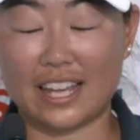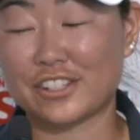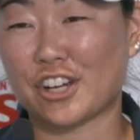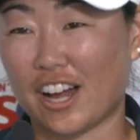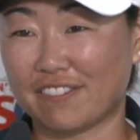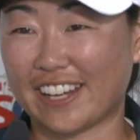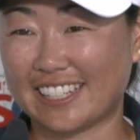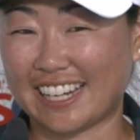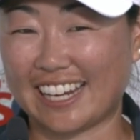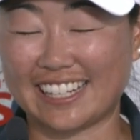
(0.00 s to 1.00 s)
And John
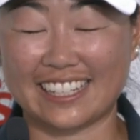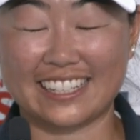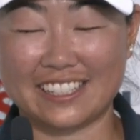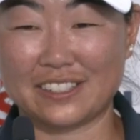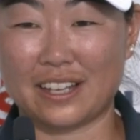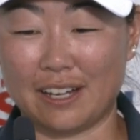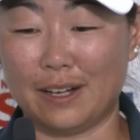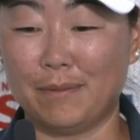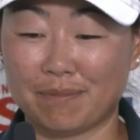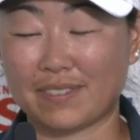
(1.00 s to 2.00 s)
Van Dyke, he's
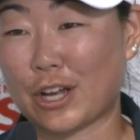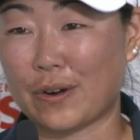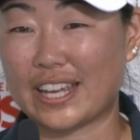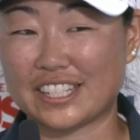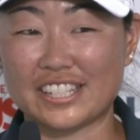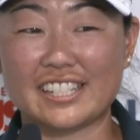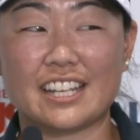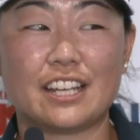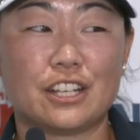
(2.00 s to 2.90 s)
co-agent.